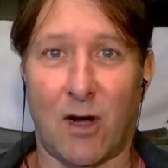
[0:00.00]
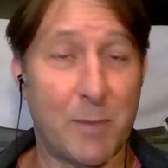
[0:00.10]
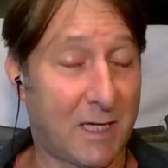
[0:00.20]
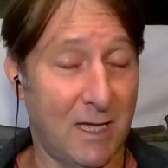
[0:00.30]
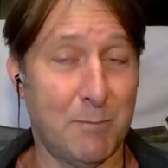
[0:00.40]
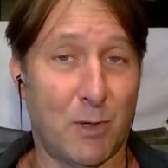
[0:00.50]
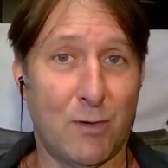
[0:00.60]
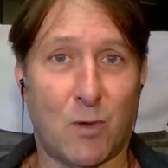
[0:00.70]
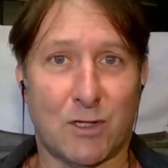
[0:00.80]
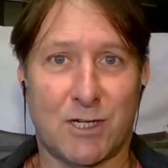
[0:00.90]
I'm a keen
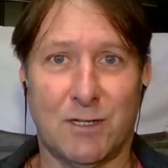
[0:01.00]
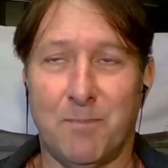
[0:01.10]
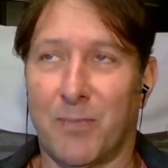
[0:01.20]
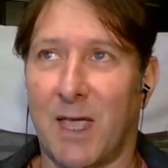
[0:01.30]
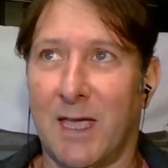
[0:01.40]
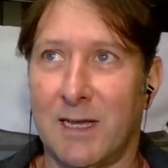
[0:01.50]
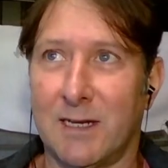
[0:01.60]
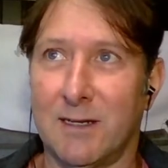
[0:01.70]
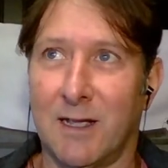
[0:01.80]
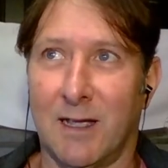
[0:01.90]
bird watcher,
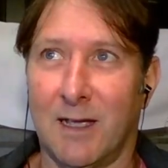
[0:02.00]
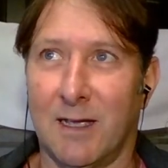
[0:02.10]
and